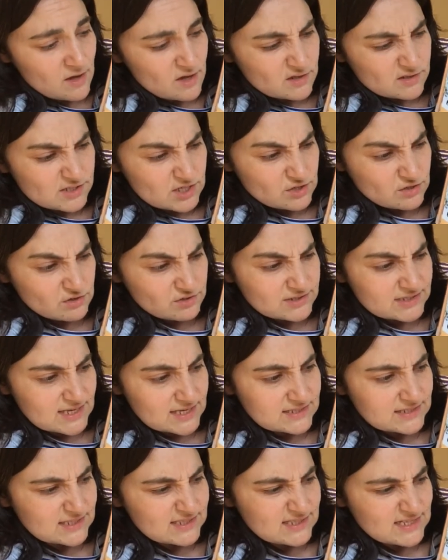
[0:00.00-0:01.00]
So God
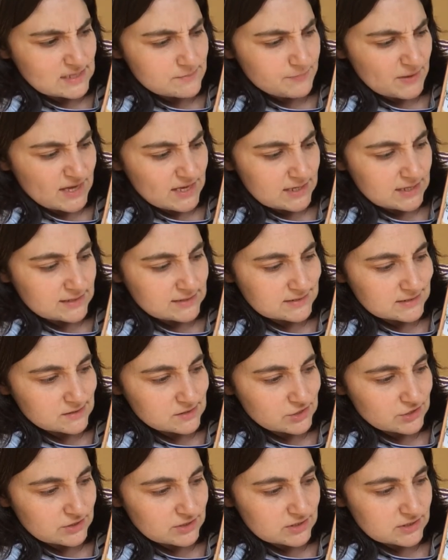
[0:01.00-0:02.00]
sent a deep, inky
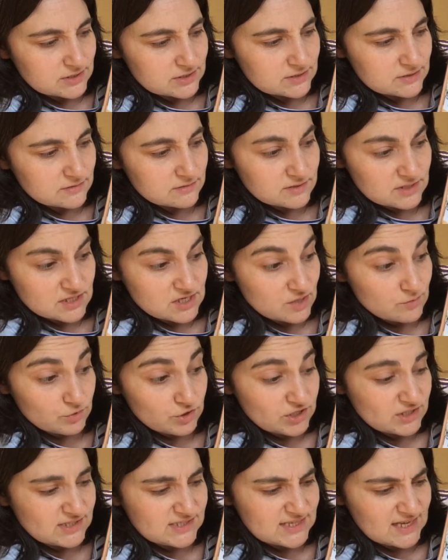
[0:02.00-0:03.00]
darkness, so no
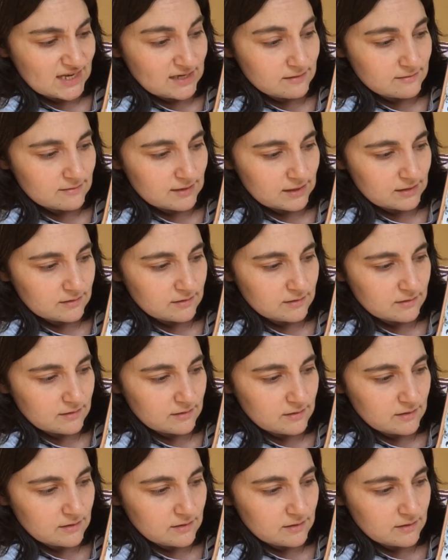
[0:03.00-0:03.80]
one could see anything.